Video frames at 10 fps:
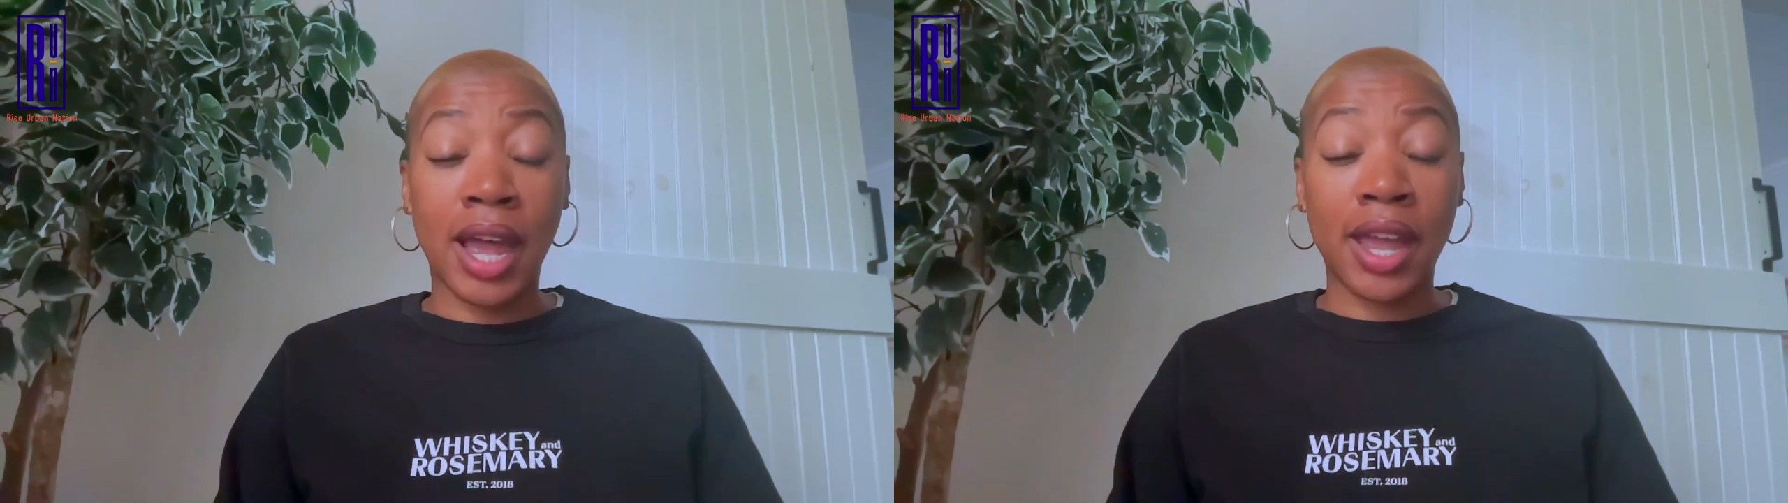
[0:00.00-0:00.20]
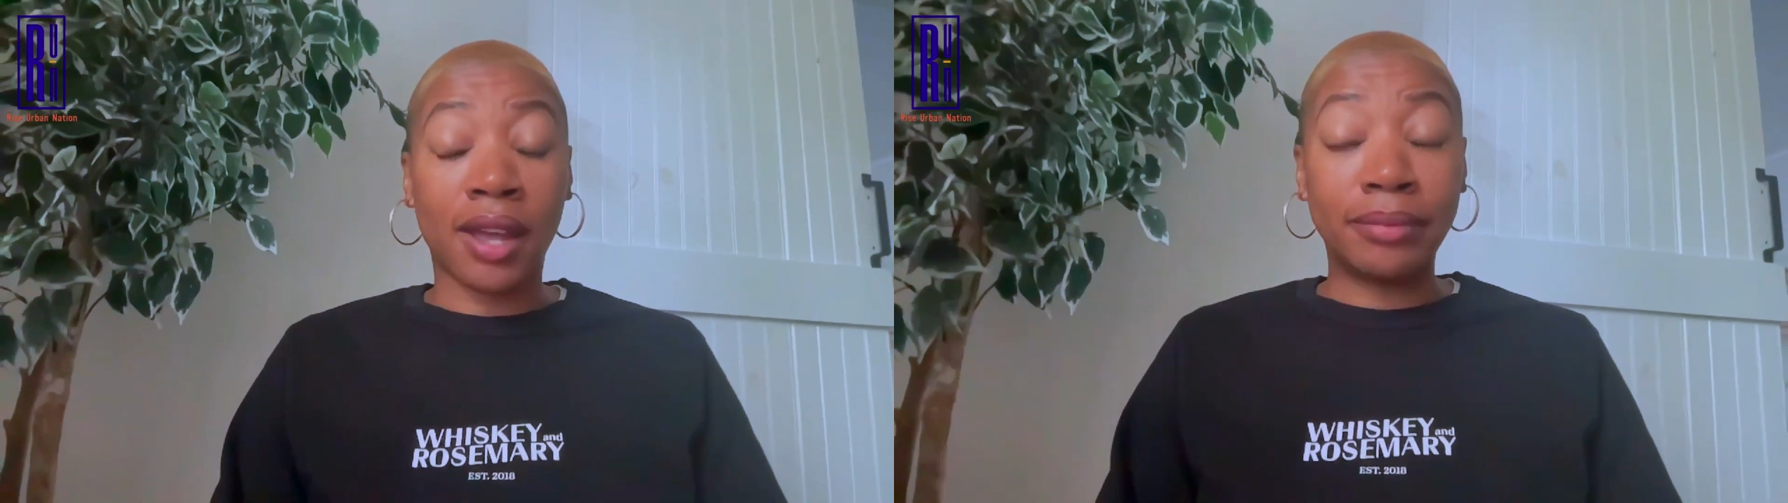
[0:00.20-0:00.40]

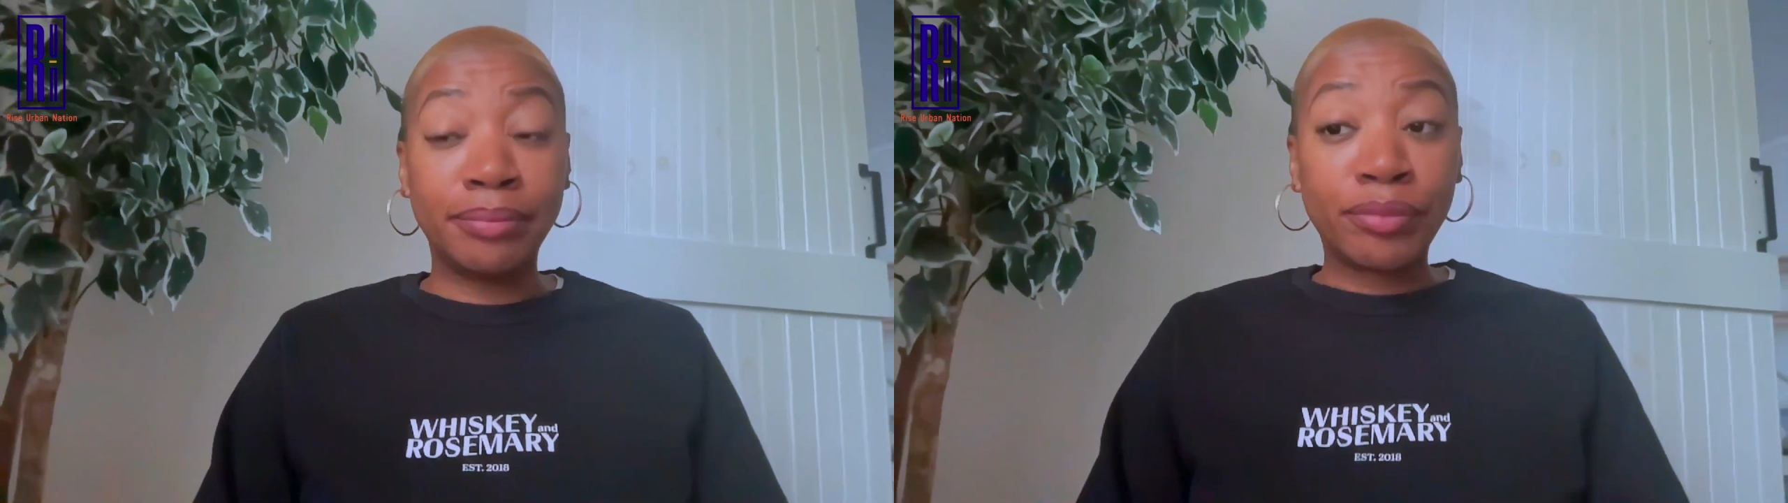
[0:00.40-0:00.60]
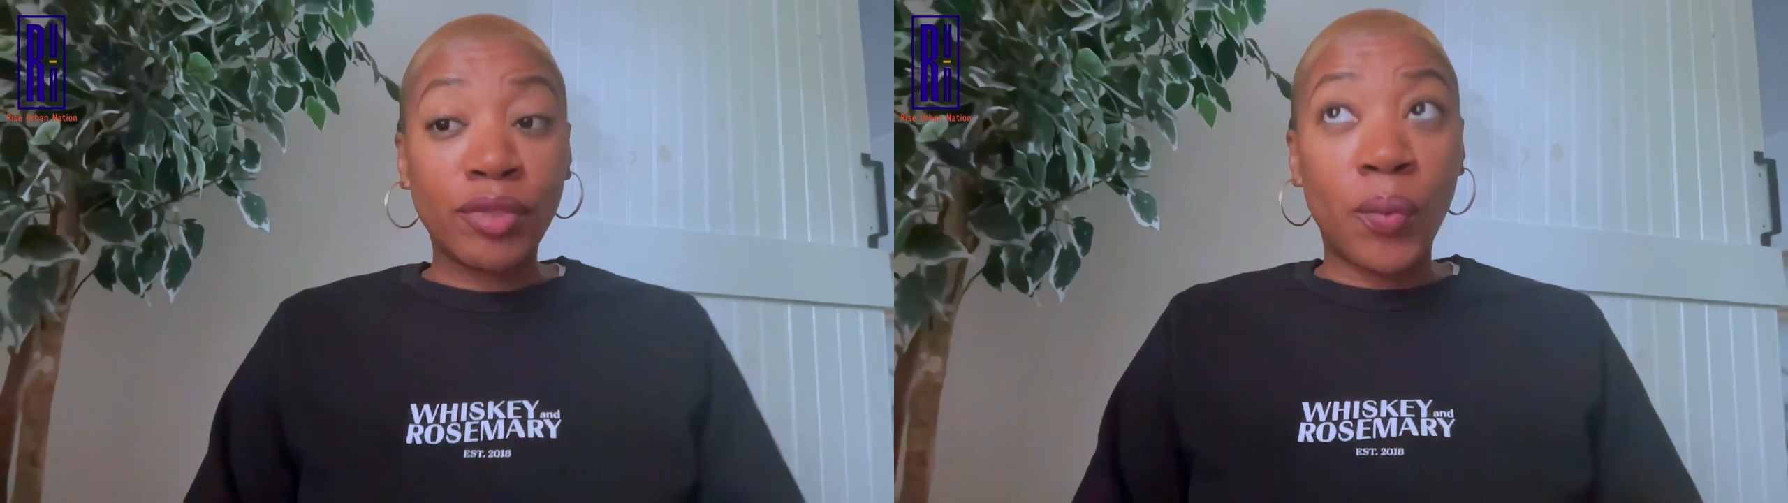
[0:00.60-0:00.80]
Like
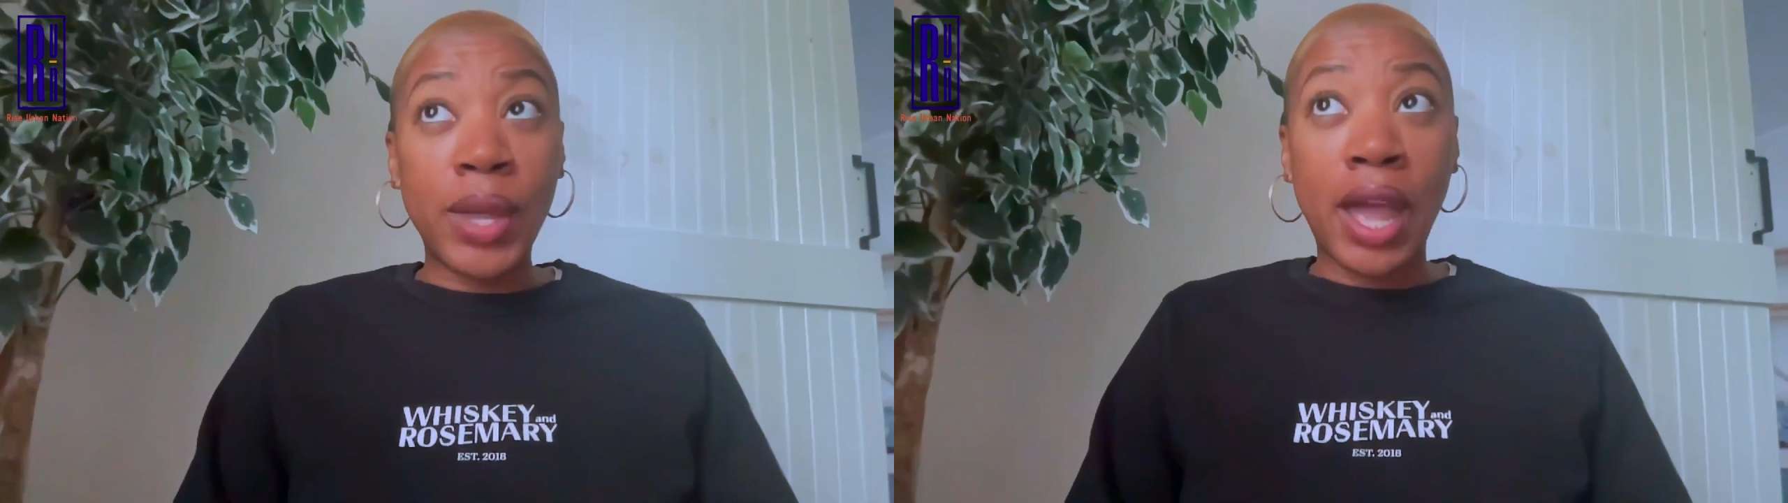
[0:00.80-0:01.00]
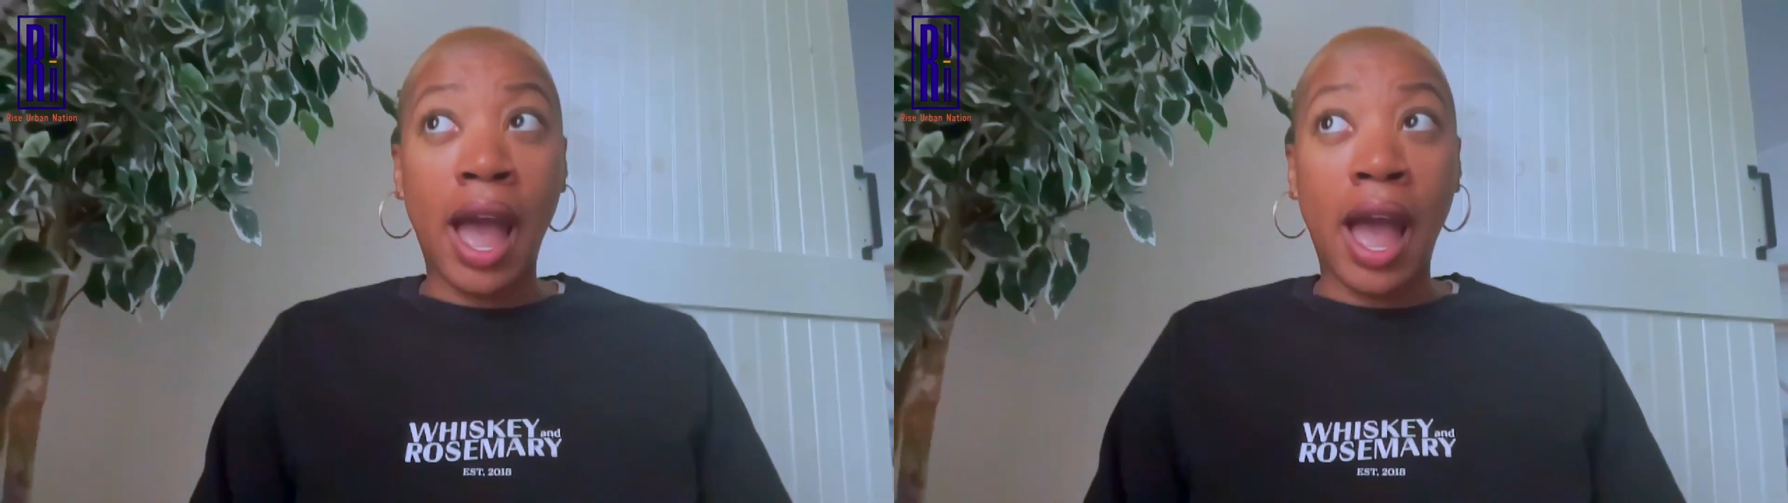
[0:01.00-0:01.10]
we